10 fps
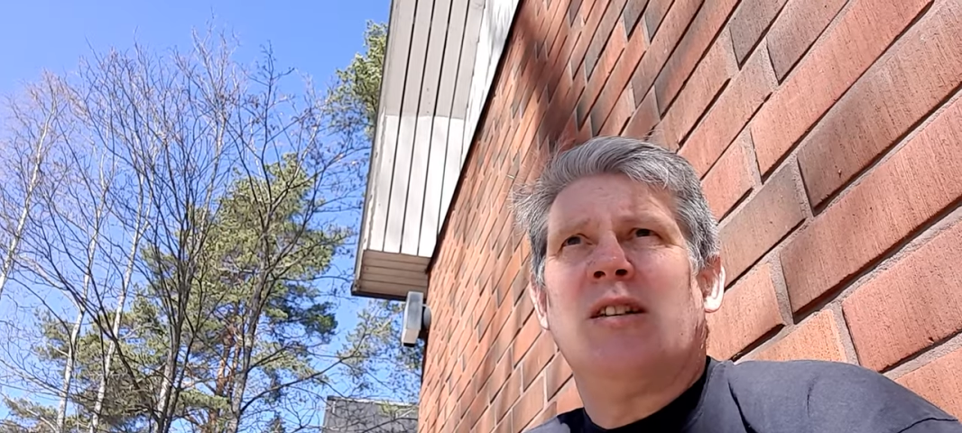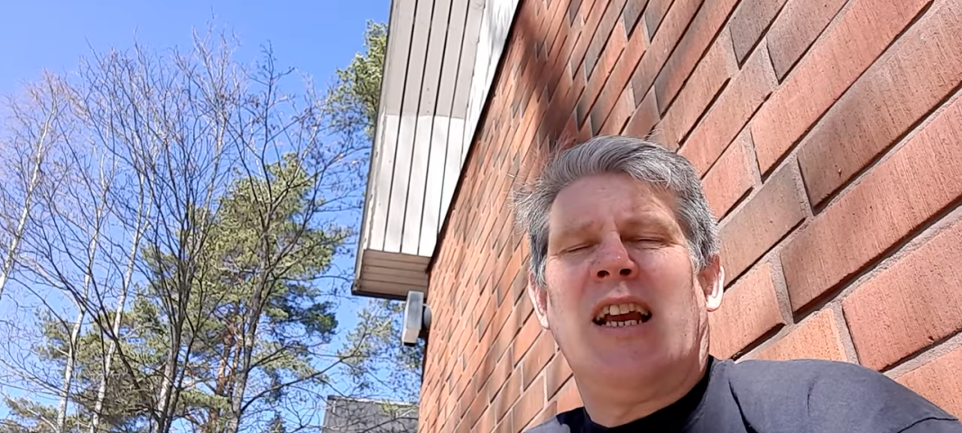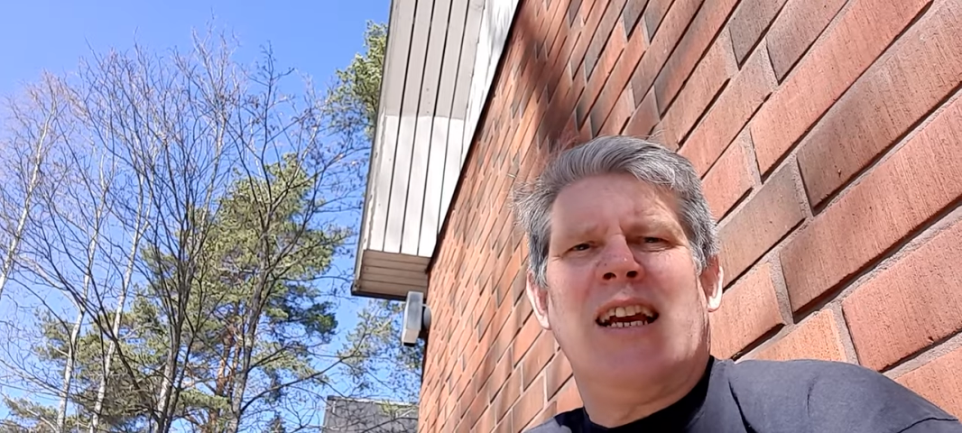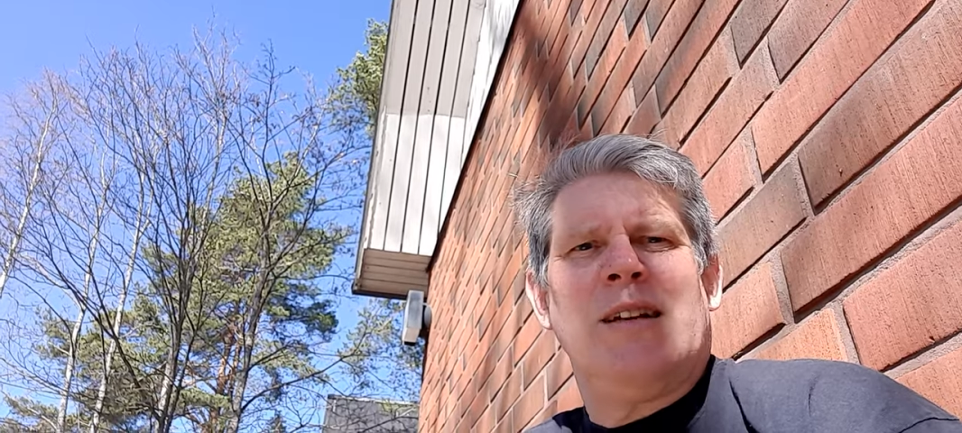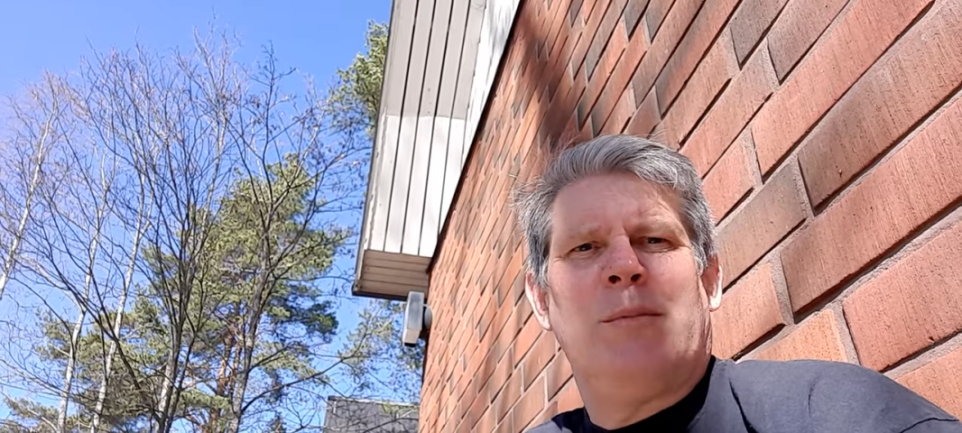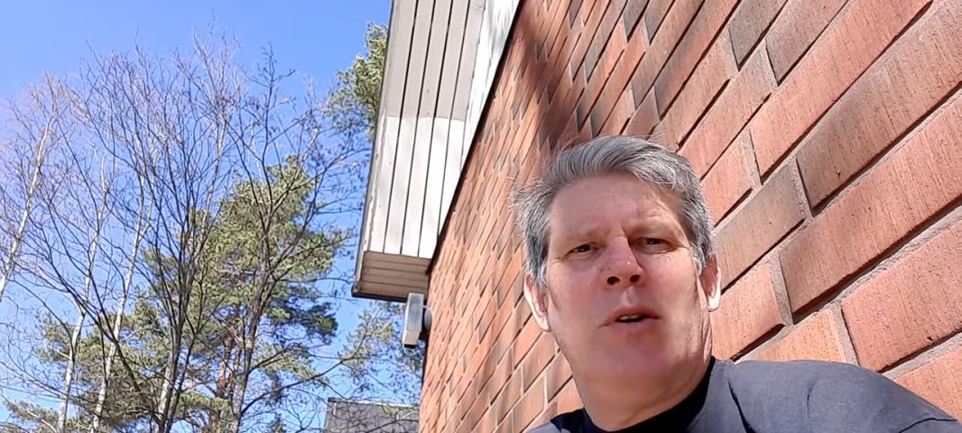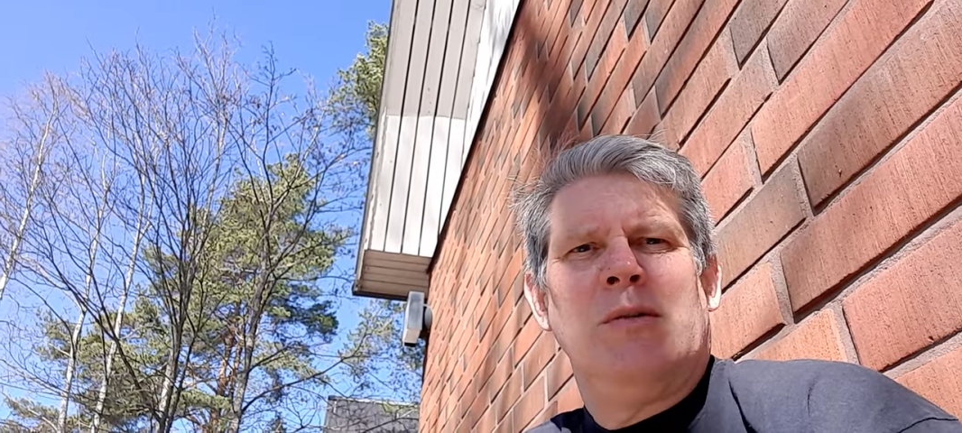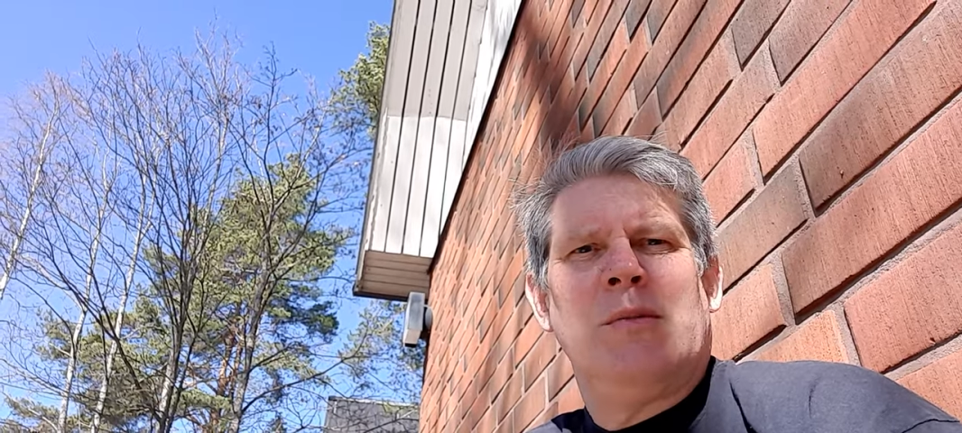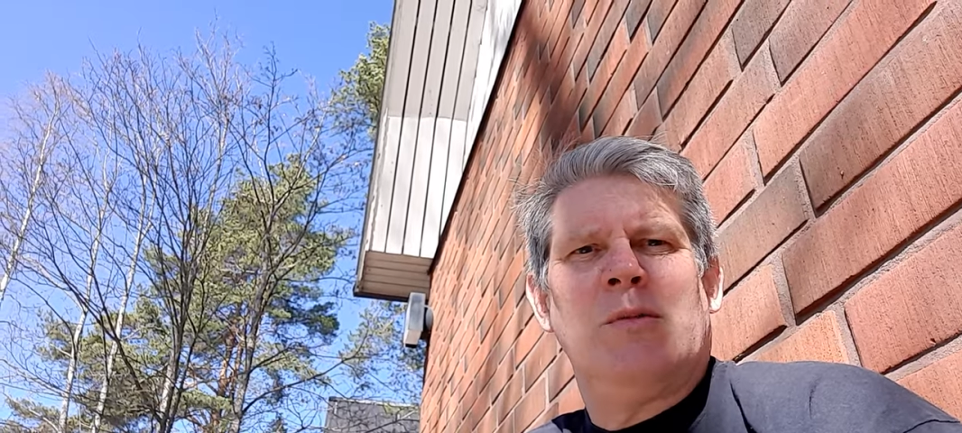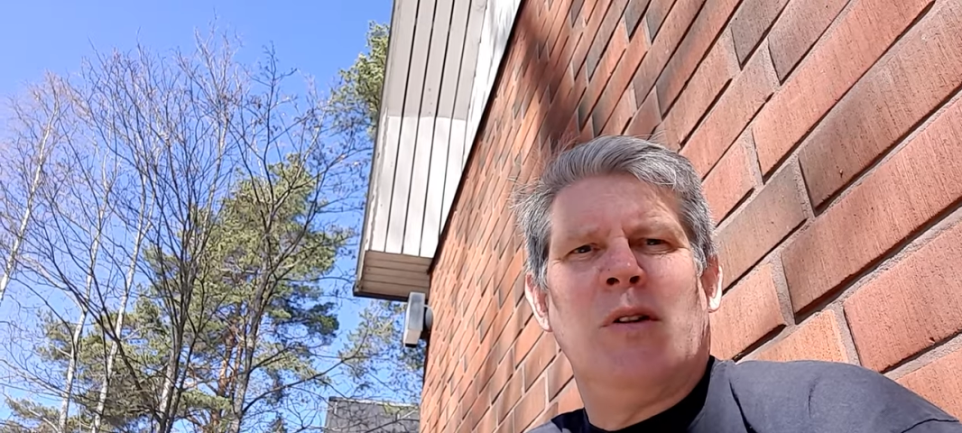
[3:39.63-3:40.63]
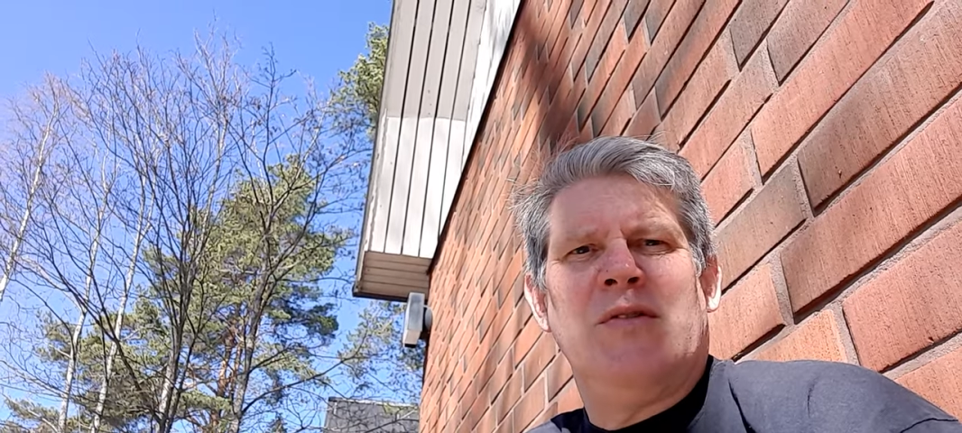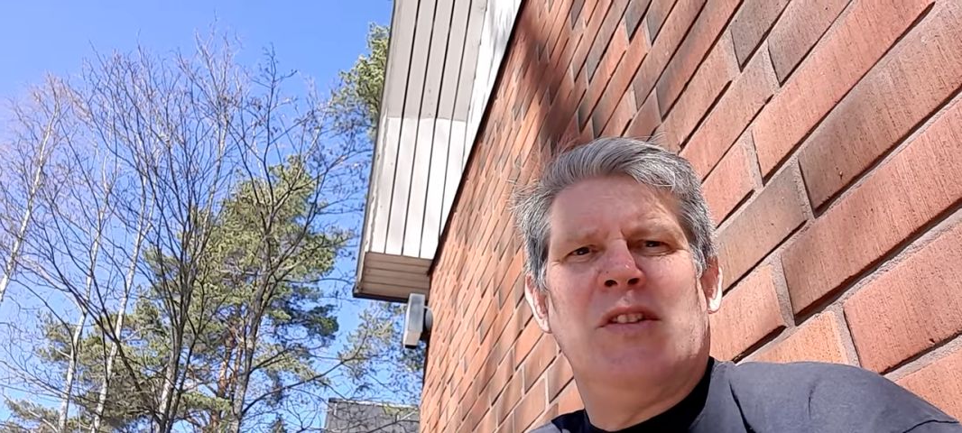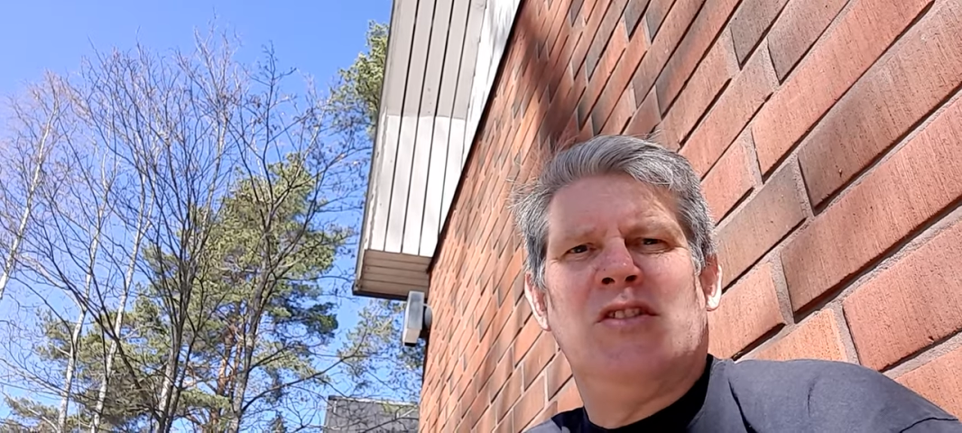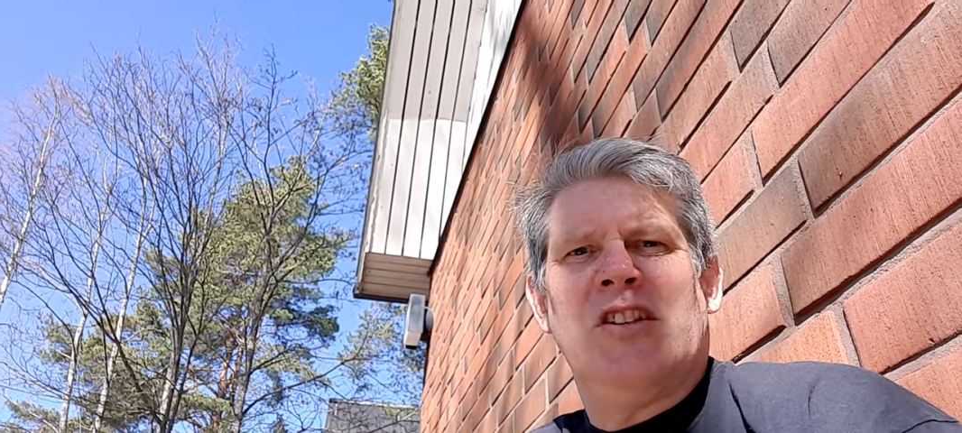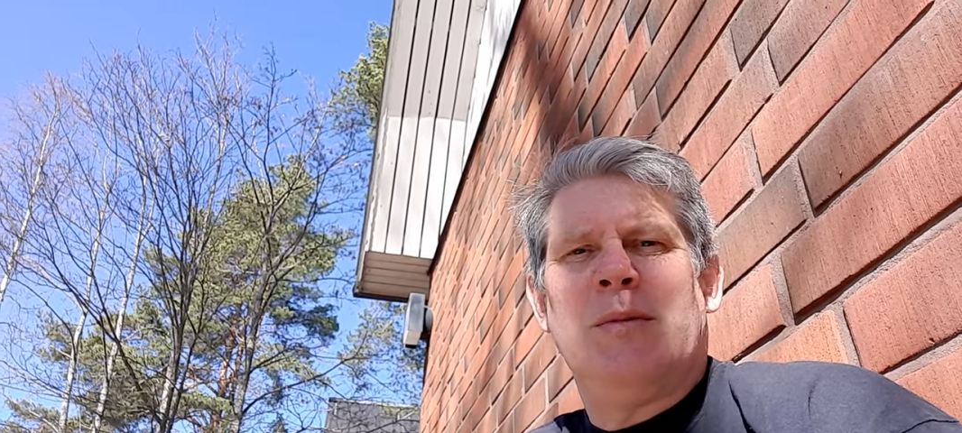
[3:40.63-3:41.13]
get an appointment with
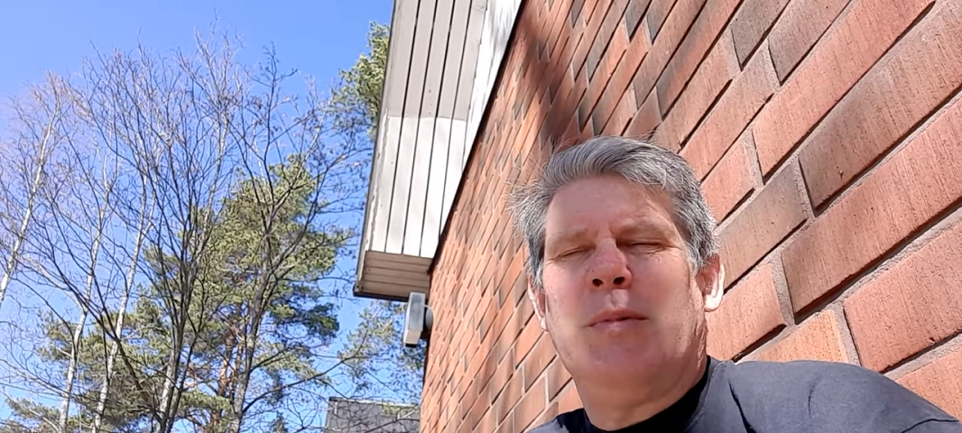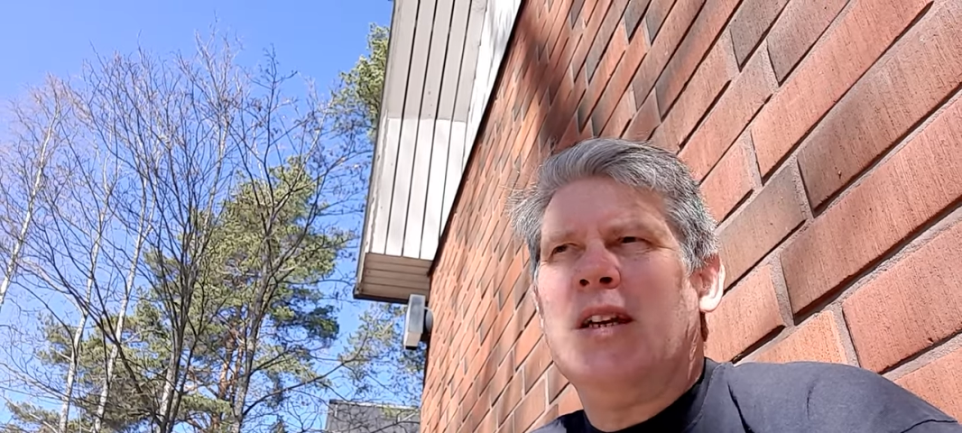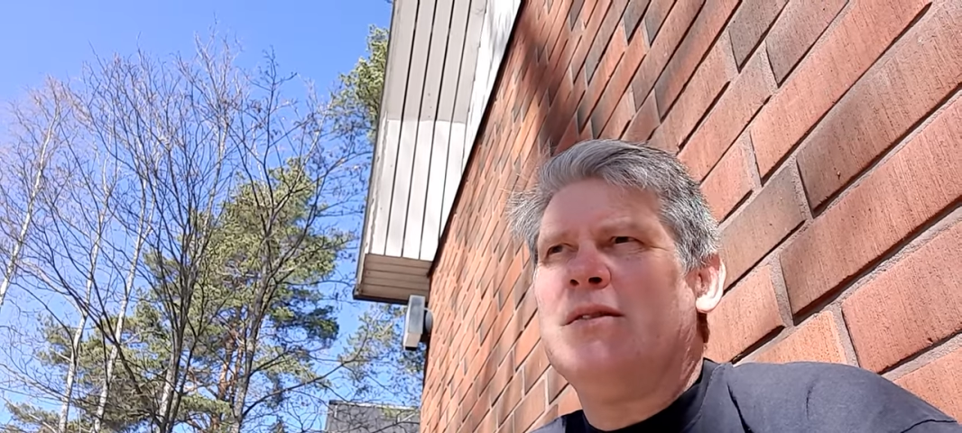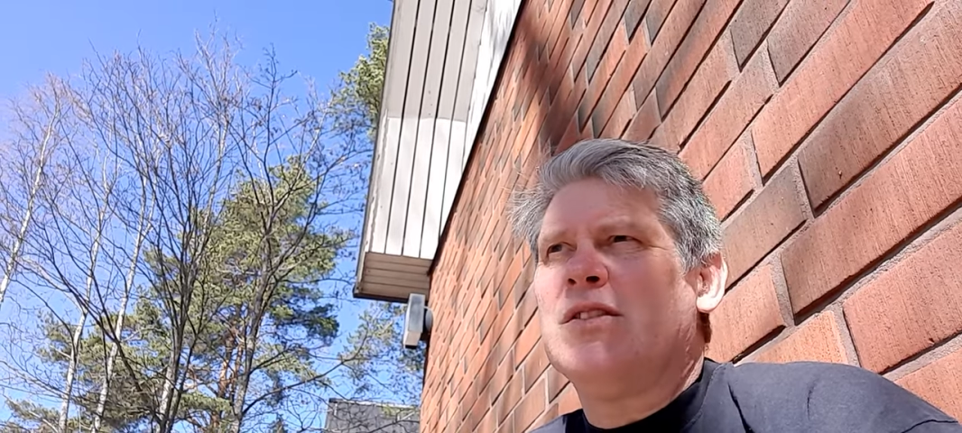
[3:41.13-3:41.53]
your GP